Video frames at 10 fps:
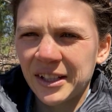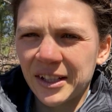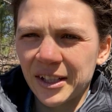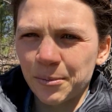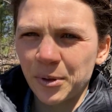
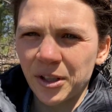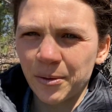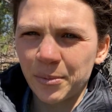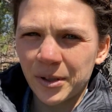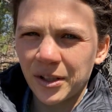and bring
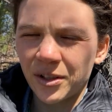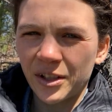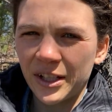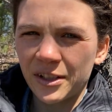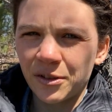up other
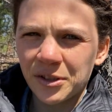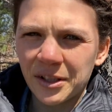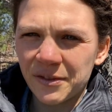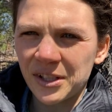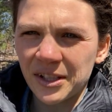handlers
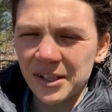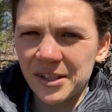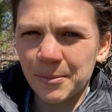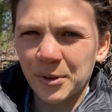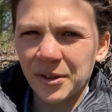they've seen the
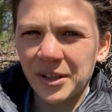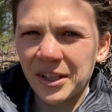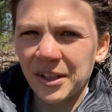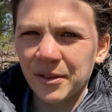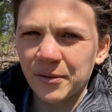similar
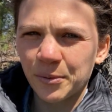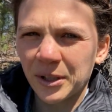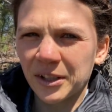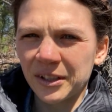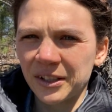thing of,
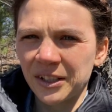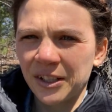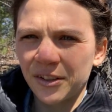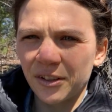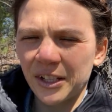where
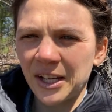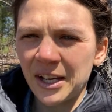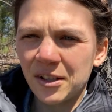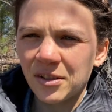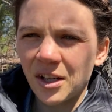they're like, hey,
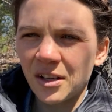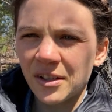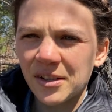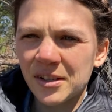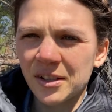your dog
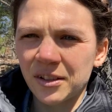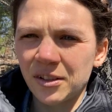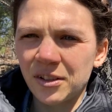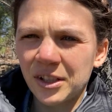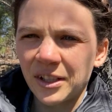is
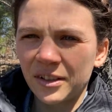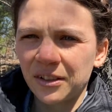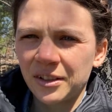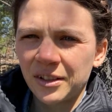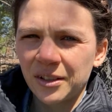alerting,
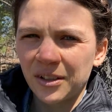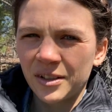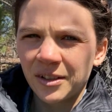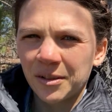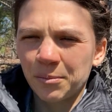
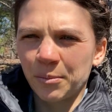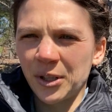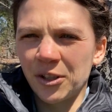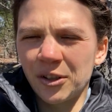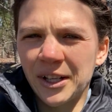
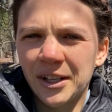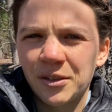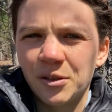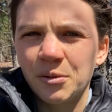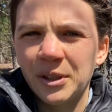but you're
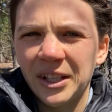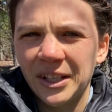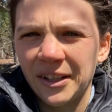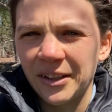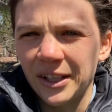not doing
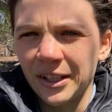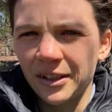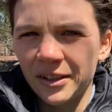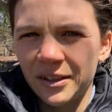anything